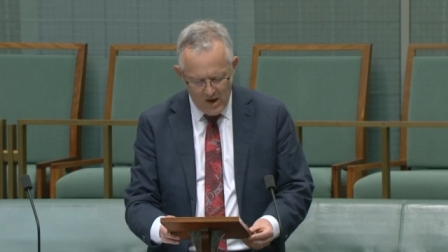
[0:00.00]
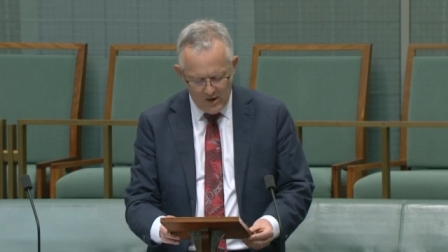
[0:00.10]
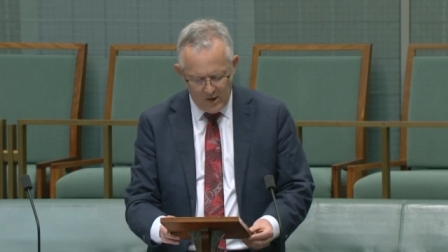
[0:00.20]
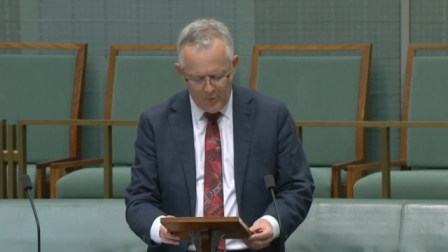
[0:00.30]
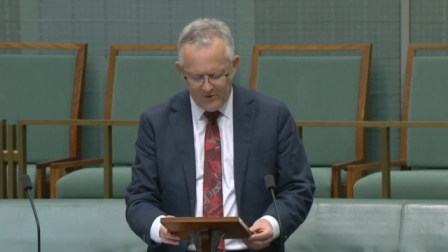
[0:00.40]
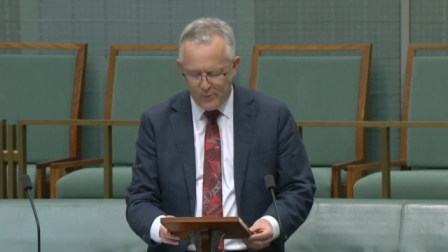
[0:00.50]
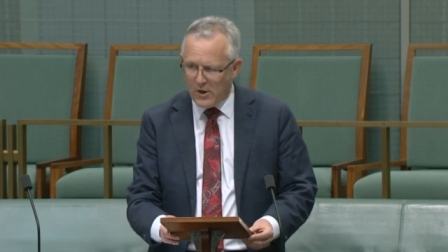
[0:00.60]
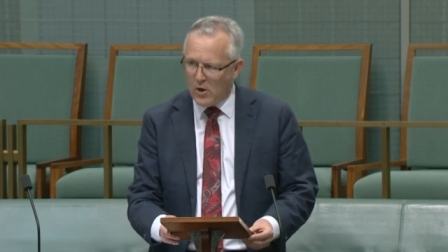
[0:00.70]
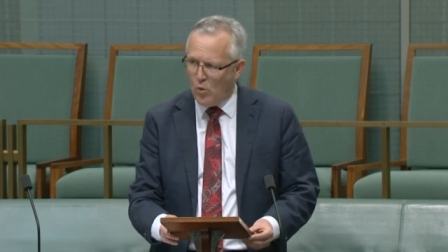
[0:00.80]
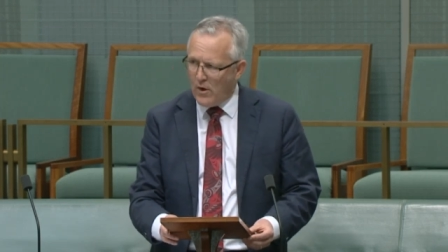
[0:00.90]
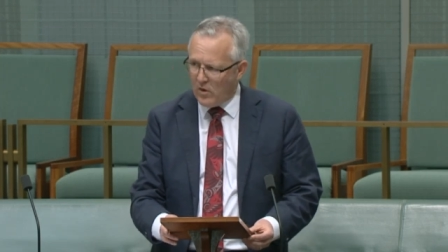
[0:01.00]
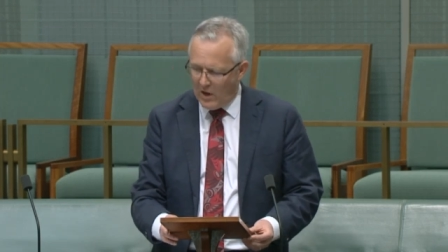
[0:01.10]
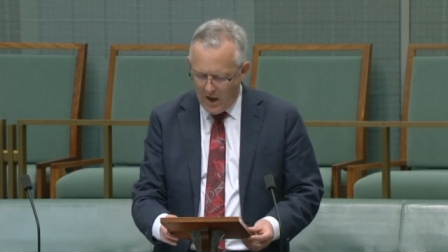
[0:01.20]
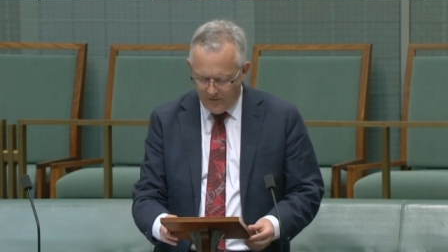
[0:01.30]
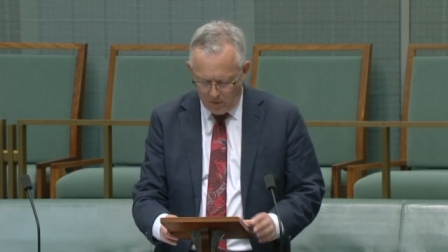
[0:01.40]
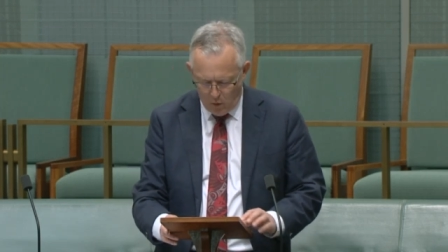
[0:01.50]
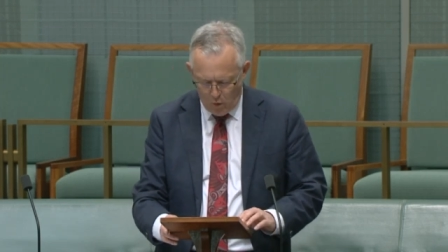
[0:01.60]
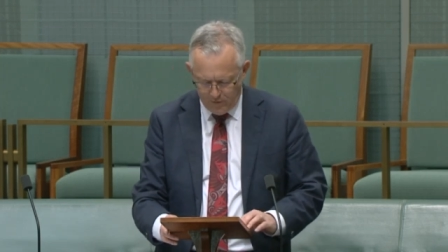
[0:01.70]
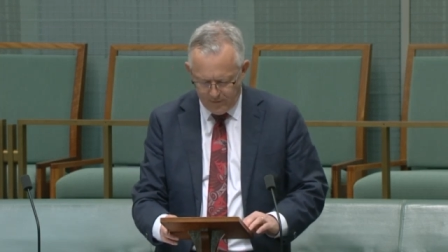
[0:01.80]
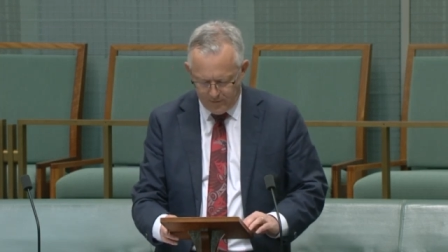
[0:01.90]
Deputy Speaker, one of the last
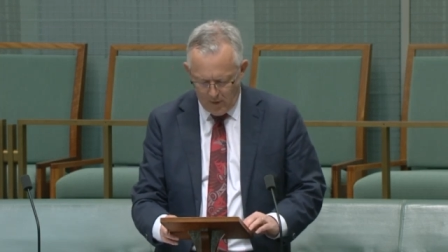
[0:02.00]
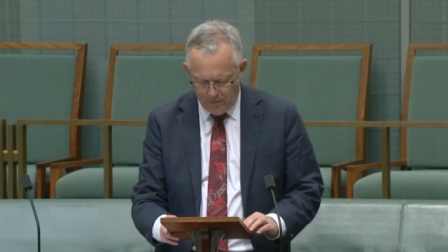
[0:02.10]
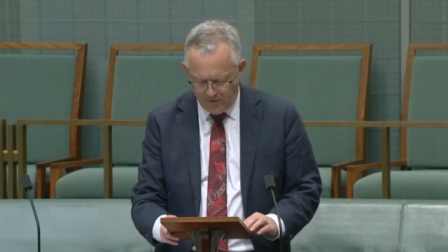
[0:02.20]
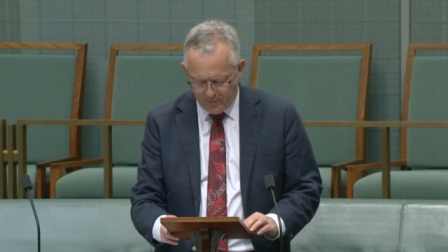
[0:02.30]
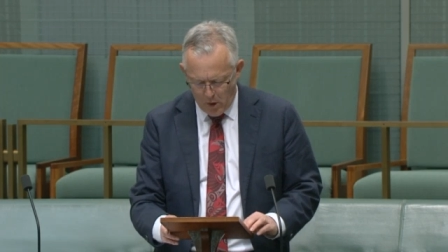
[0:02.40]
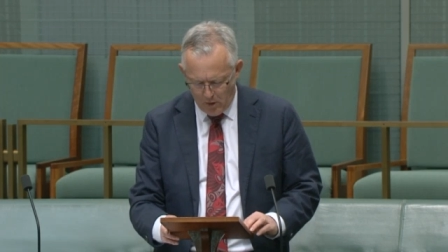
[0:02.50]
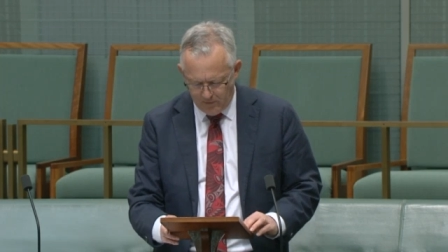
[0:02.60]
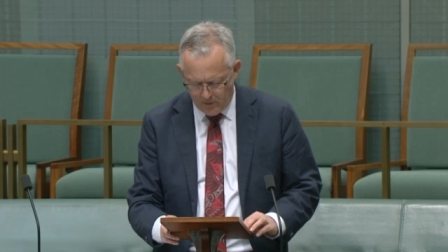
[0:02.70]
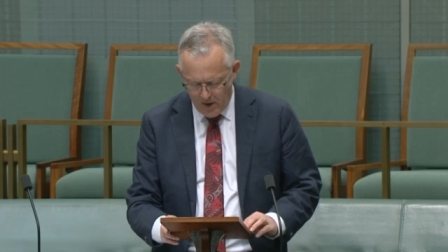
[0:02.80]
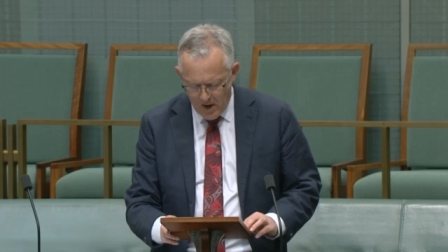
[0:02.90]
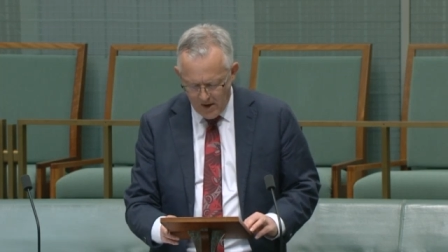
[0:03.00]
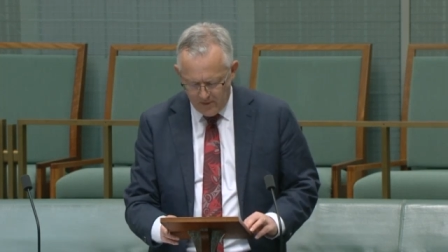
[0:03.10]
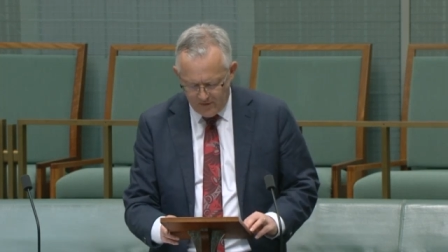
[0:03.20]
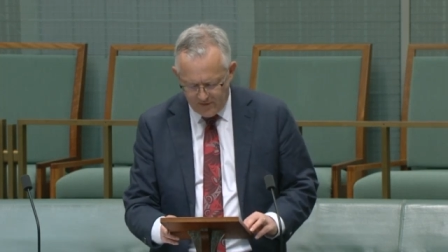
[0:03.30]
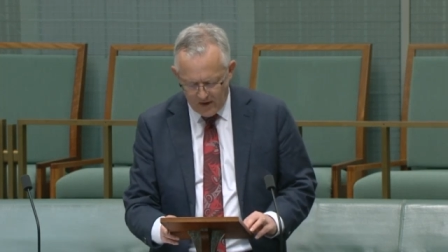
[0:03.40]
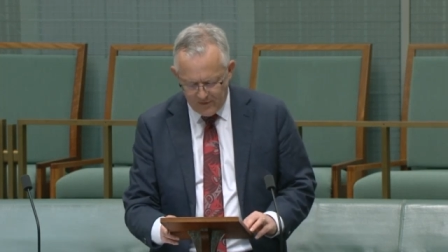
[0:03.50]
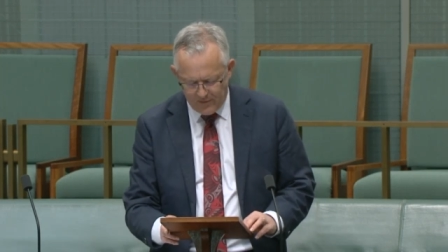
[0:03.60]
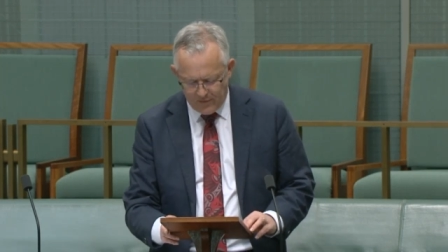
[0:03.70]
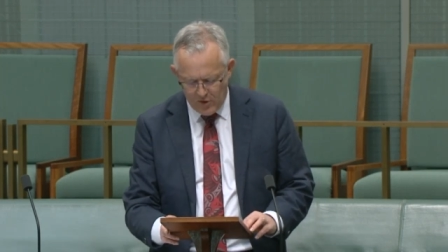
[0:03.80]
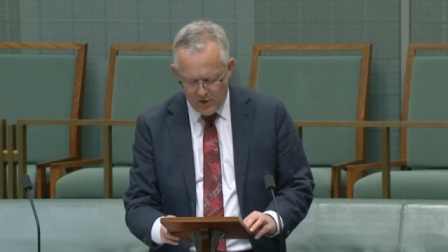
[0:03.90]
clauses of this motion discusses
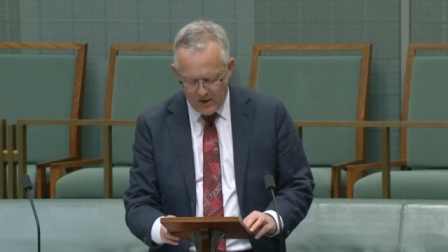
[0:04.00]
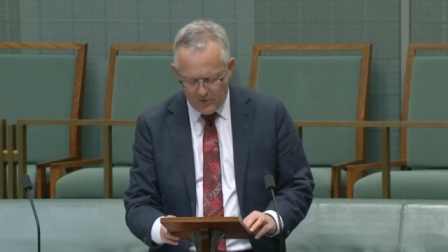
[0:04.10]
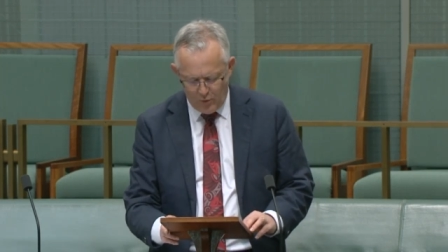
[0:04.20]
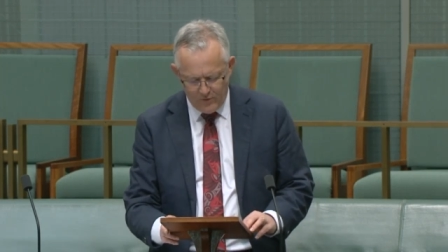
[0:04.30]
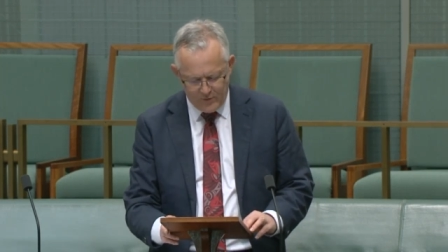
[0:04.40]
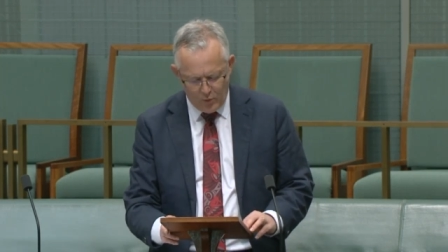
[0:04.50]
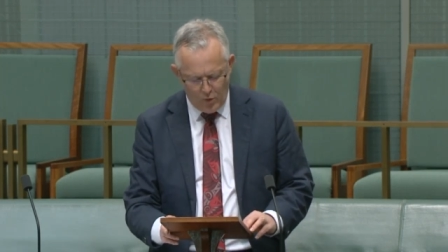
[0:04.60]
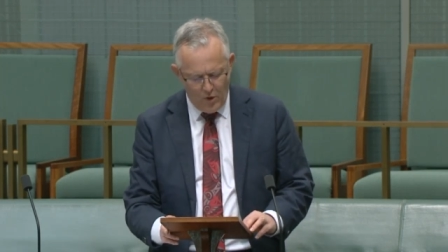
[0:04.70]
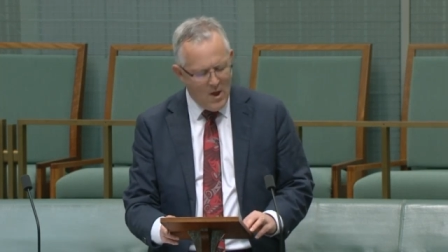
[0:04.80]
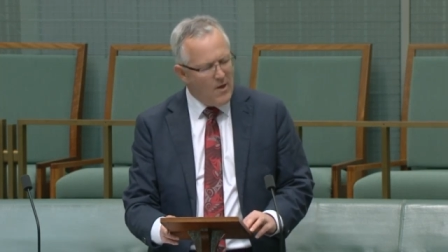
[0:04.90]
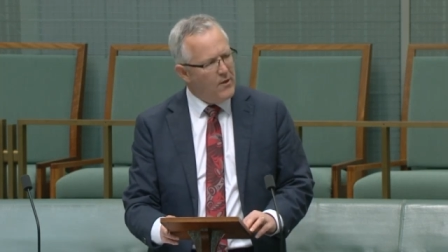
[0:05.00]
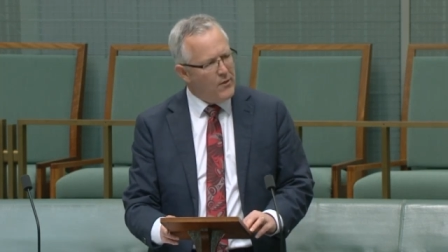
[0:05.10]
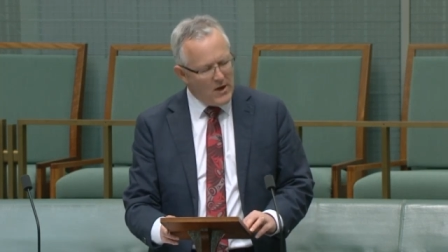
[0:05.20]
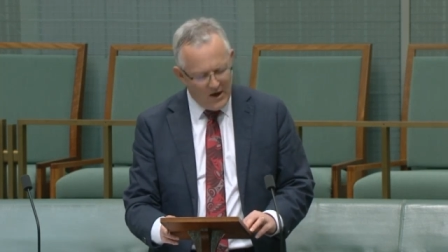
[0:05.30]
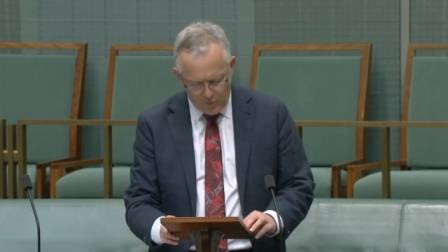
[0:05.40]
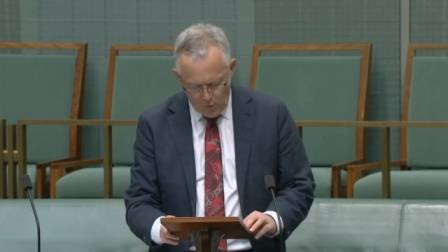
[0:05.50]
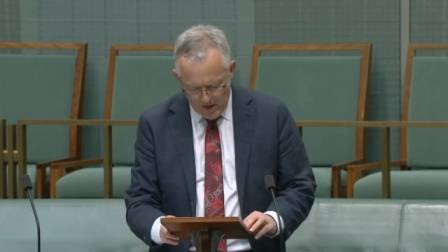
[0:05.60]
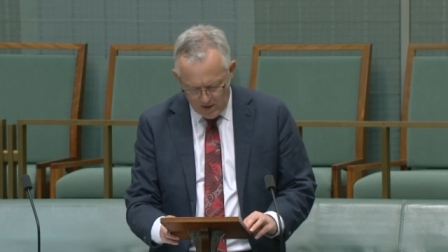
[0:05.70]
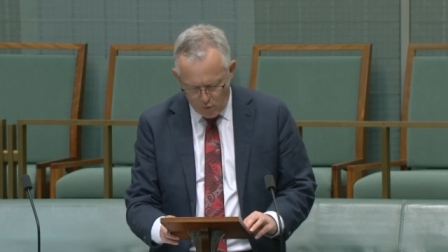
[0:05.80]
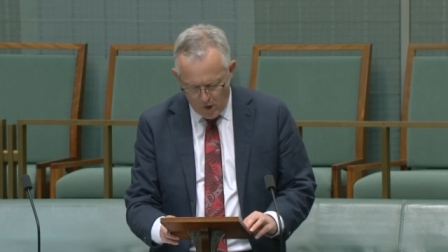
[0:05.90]
the need to ensure that the National
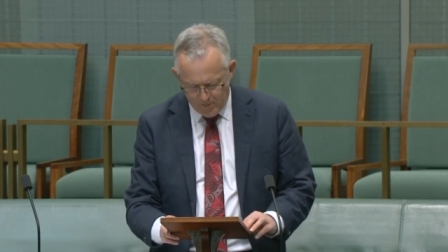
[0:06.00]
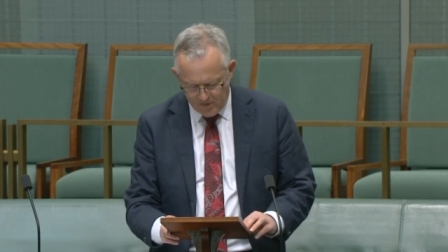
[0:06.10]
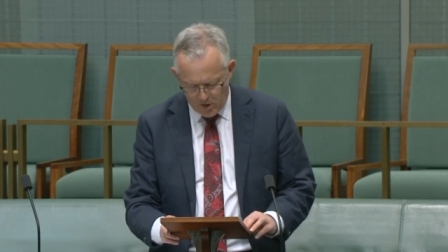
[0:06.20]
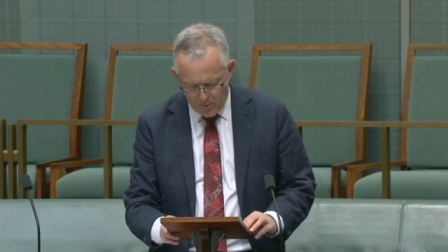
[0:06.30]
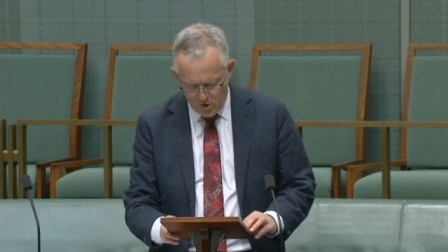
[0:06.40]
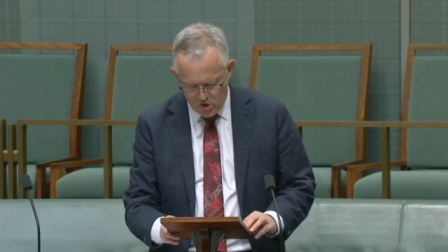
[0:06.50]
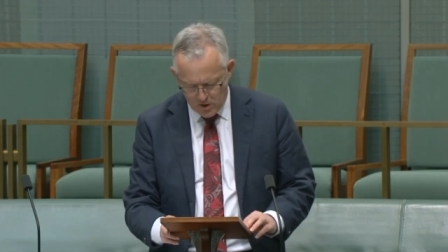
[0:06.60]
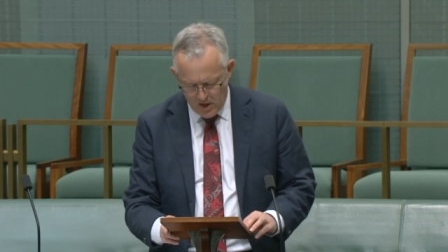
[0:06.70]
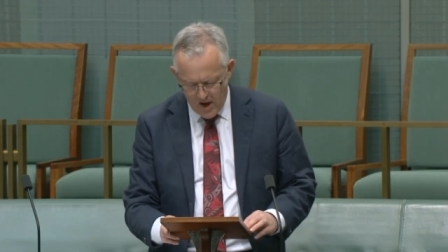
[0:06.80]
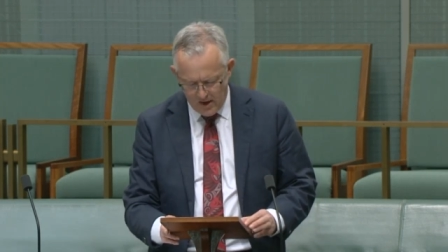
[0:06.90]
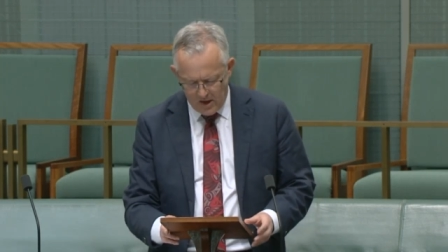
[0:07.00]
Anti-Corruption Commission can